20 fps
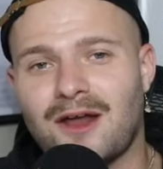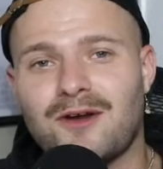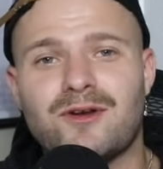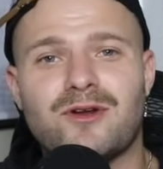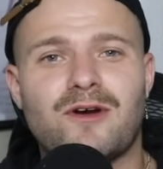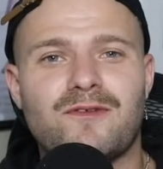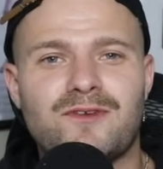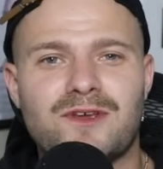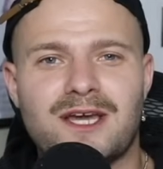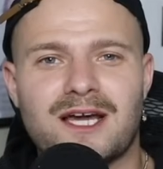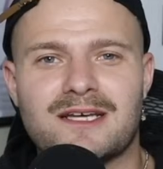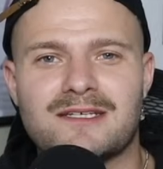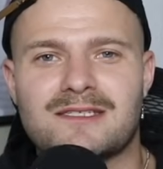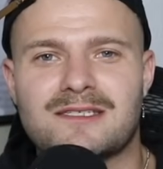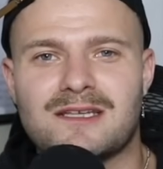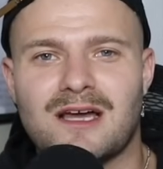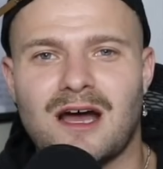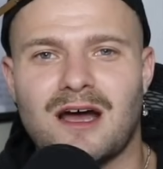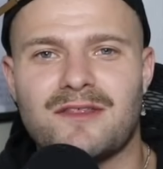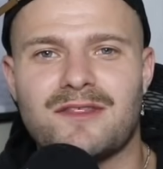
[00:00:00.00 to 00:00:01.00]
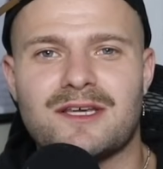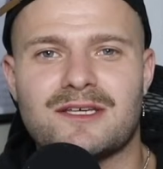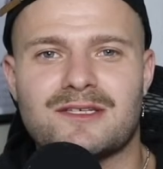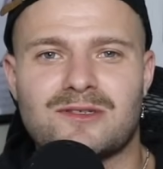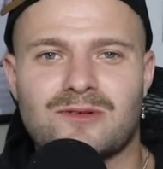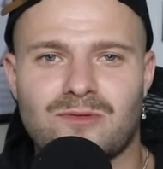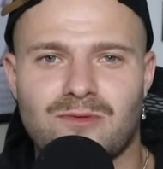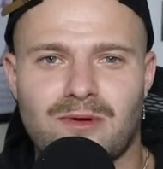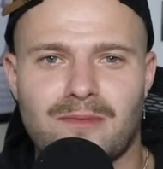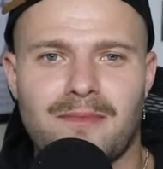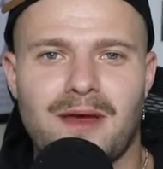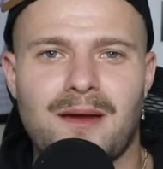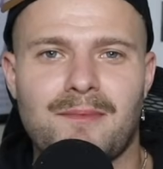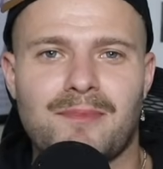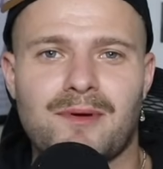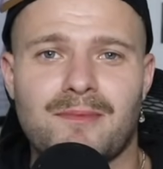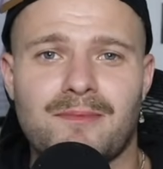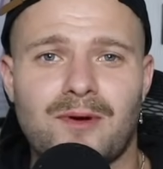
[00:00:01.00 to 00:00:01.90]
I don't know if you guys saw this or remember,